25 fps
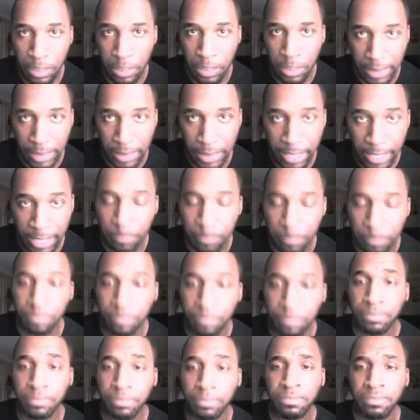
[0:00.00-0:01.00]
plan.
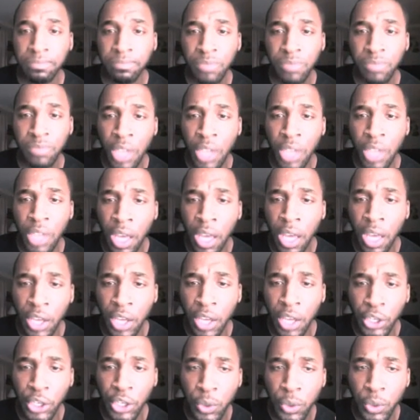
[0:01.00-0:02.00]

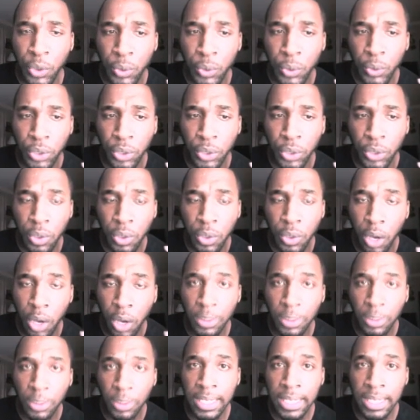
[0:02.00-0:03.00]
You
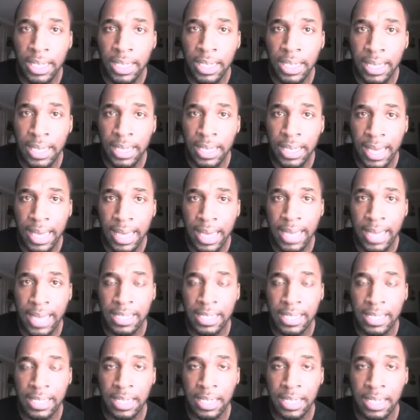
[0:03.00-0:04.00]
only
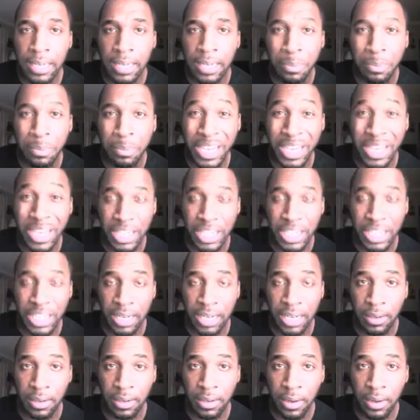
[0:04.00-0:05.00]
get
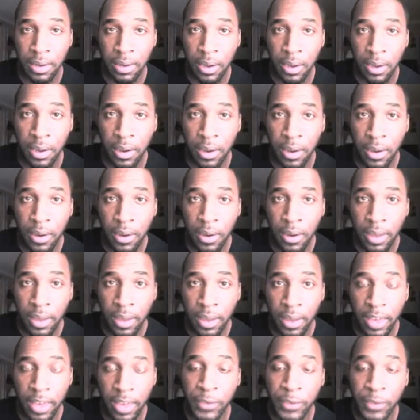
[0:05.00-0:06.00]
commission
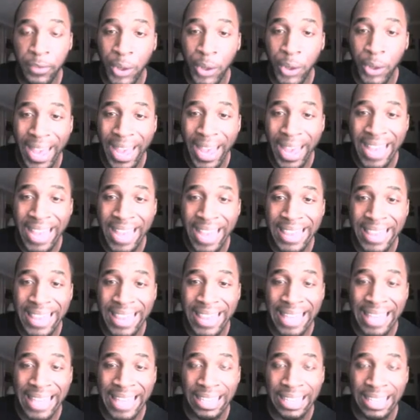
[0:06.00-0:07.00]
if you're at
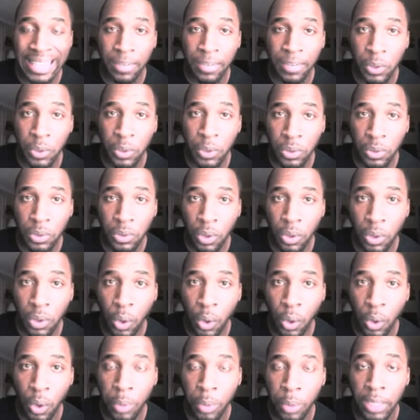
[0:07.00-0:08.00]
that level
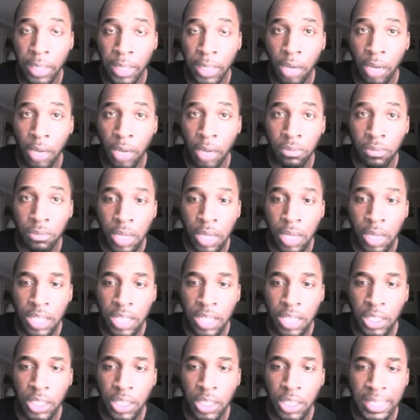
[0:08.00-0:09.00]
or below.
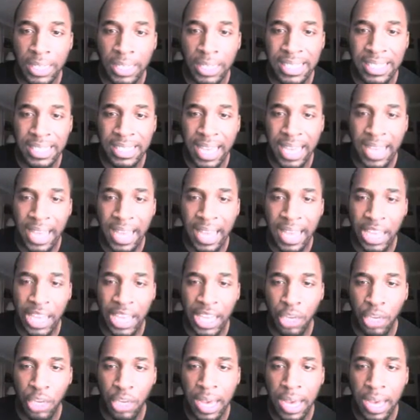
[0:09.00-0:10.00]
So let's say
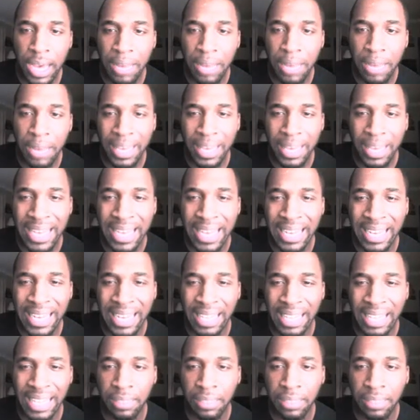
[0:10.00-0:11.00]
you come in at
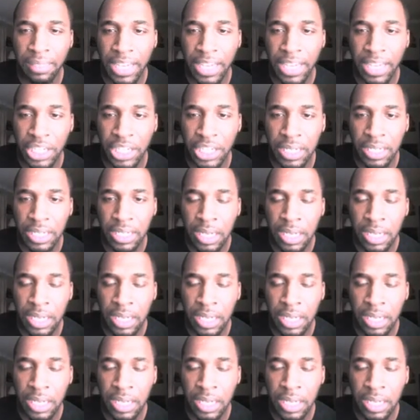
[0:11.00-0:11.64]
elevation,